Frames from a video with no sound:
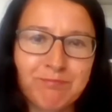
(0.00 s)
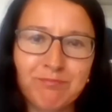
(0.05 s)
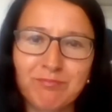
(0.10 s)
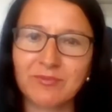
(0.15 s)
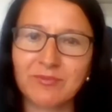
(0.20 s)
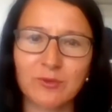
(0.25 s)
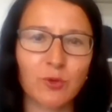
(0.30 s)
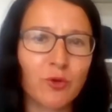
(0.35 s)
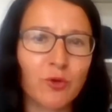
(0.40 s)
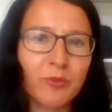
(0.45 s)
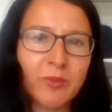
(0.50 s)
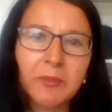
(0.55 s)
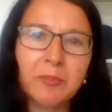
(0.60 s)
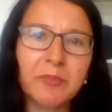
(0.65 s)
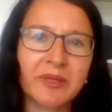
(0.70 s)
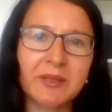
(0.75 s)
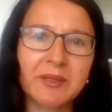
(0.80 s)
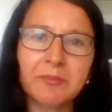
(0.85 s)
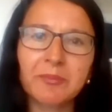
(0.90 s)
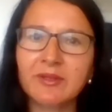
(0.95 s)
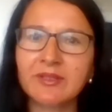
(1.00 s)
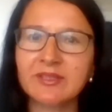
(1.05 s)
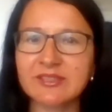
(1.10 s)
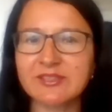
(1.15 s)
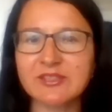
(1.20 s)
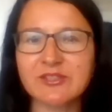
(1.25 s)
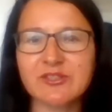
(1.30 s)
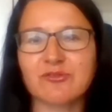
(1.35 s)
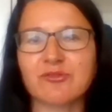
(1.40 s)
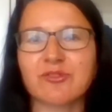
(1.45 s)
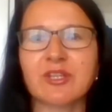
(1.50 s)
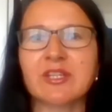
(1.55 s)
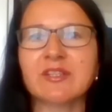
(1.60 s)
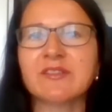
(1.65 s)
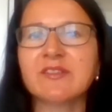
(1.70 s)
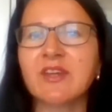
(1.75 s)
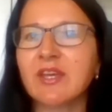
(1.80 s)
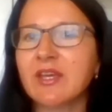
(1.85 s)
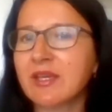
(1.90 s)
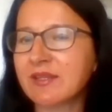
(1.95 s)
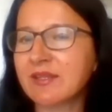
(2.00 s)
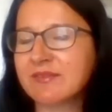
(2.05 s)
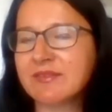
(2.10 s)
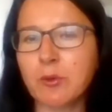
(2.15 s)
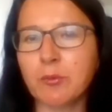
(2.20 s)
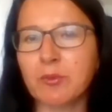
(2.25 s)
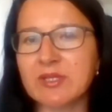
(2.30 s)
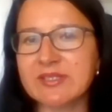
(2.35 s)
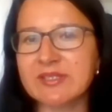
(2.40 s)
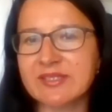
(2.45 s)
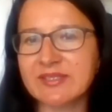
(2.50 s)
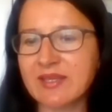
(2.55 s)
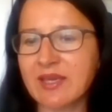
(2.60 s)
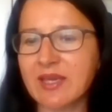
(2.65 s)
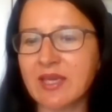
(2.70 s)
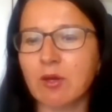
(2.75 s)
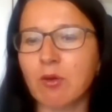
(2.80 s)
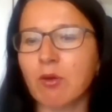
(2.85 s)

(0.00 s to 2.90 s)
normal people in the street, they will say,